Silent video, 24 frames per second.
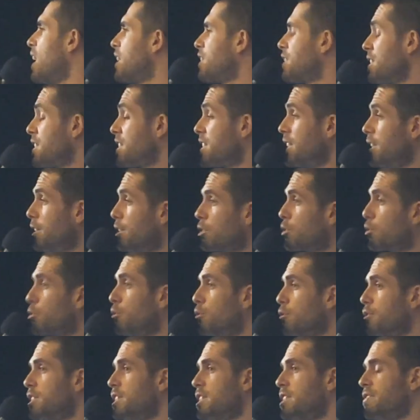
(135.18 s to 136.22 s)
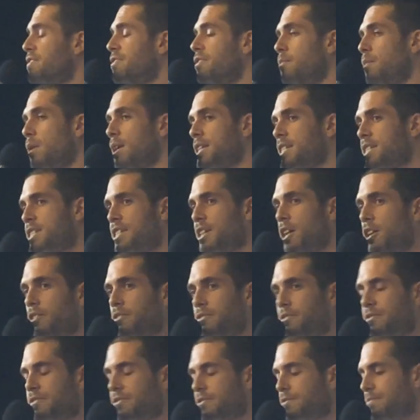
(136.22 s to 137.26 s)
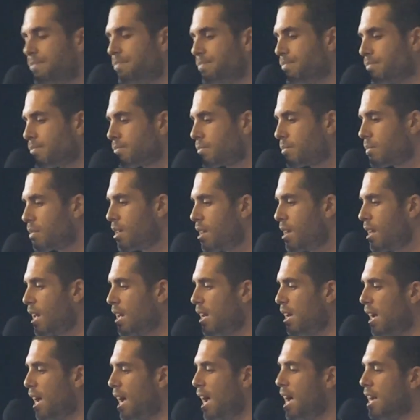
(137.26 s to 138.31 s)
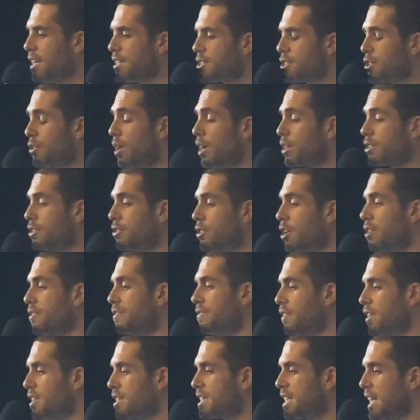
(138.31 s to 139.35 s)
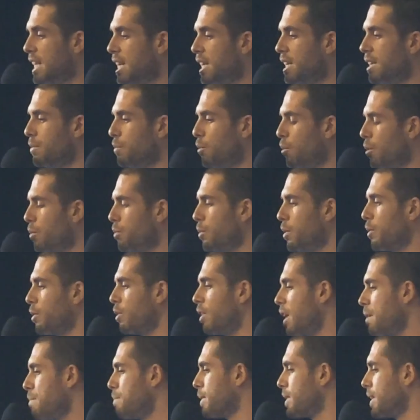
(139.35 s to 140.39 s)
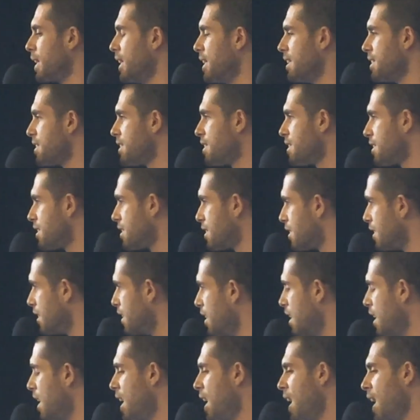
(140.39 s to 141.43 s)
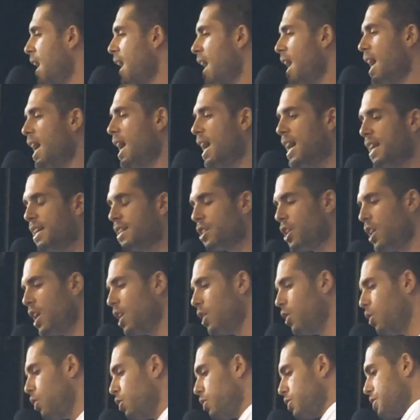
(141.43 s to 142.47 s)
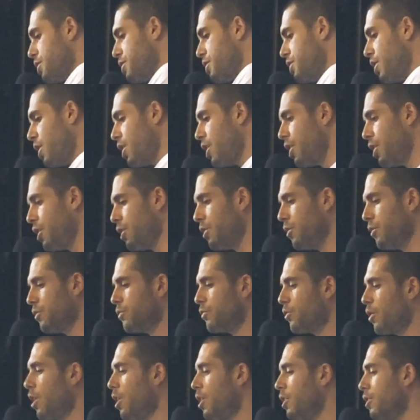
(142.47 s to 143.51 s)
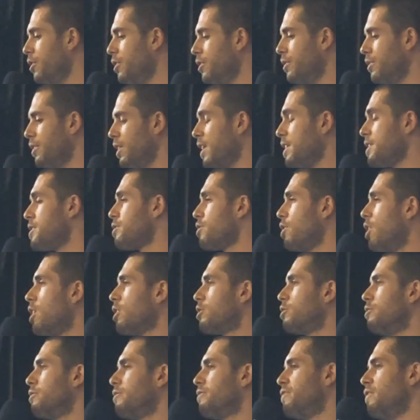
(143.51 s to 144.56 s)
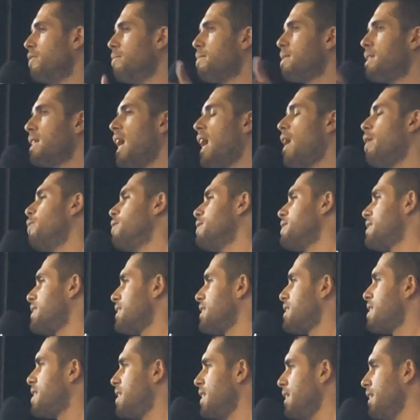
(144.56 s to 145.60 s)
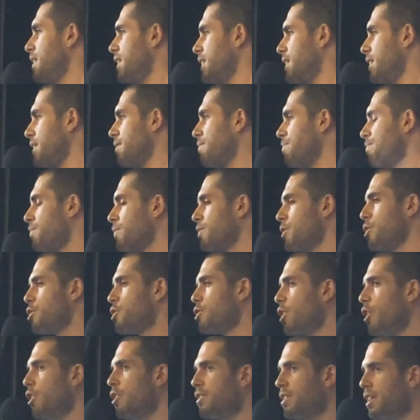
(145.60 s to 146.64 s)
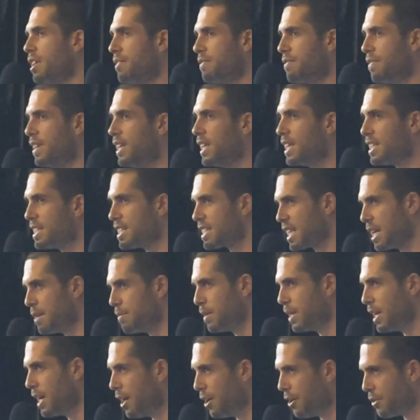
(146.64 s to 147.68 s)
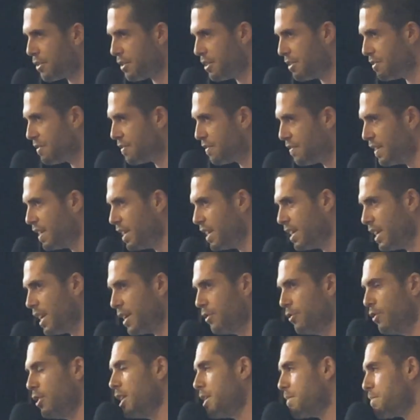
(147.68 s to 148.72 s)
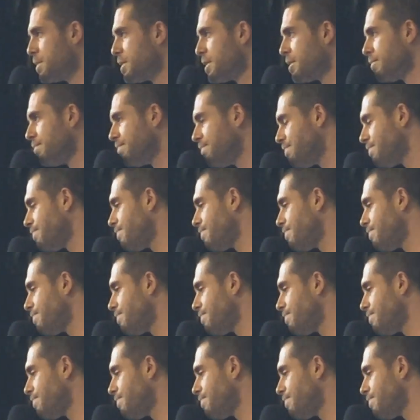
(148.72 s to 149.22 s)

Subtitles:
to see the cruelties for myself, so I could know firsthand what we were up against. And I also cycled from Darwin to Sydney to show that vegans can be healthy, fit and ripped.